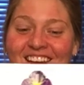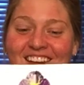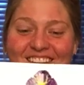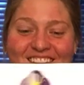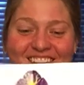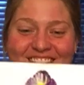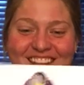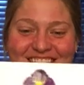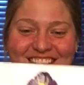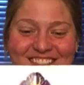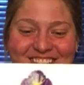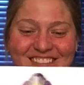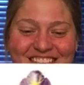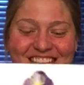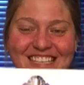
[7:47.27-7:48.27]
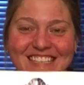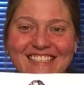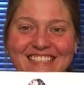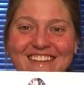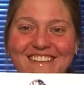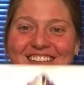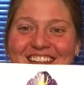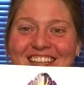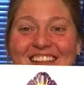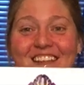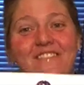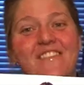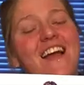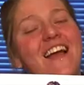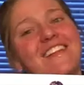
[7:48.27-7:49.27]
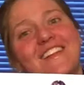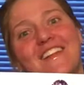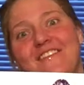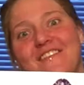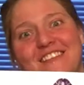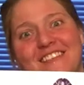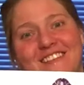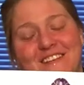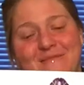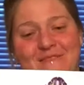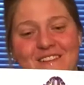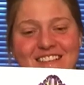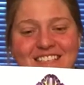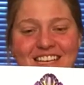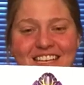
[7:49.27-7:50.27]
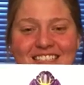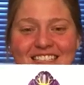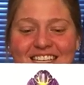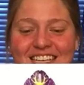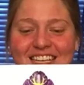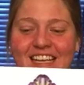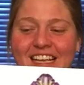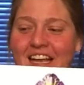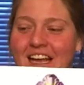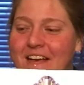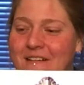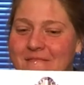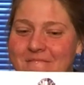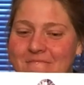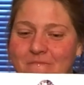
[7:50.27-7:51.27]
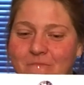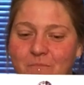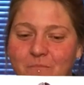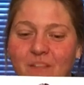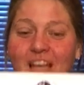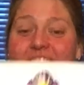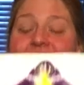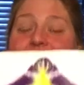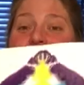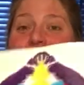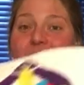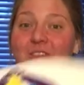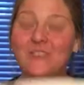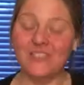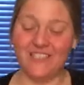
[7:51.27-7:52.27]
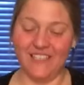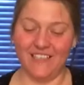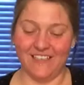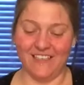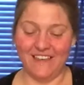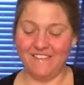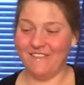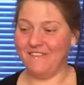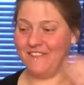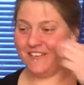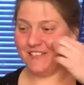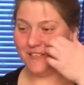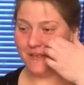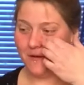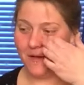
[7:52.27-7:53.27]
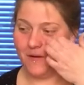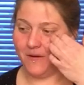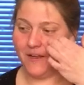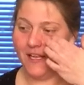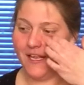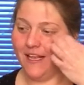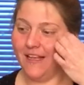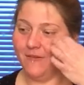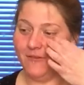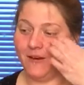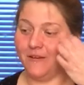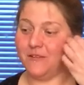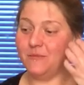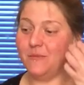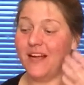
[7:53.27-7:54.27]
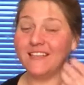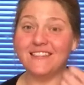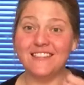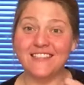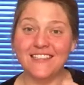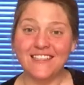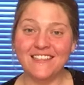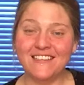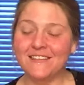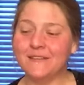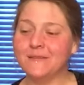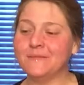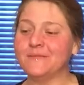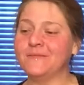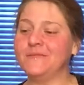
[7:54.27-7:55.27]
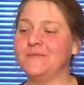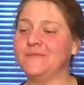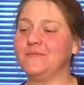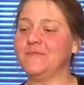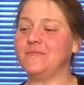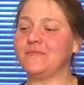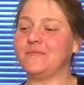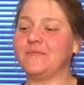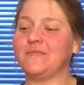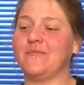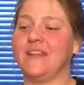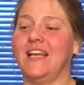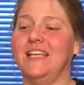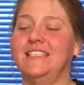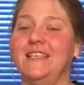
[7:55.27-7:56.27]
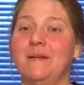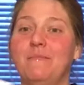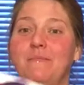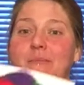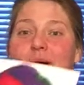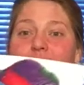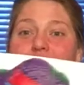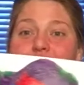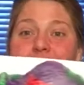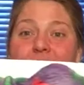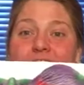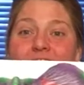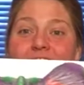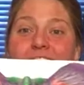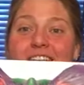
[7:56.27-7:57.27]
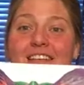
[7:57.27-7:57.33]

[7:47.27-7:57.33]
Oh, that's so neat. I love this art project. I did one earlier. I want to show you when I was practicing. I did a butterfly.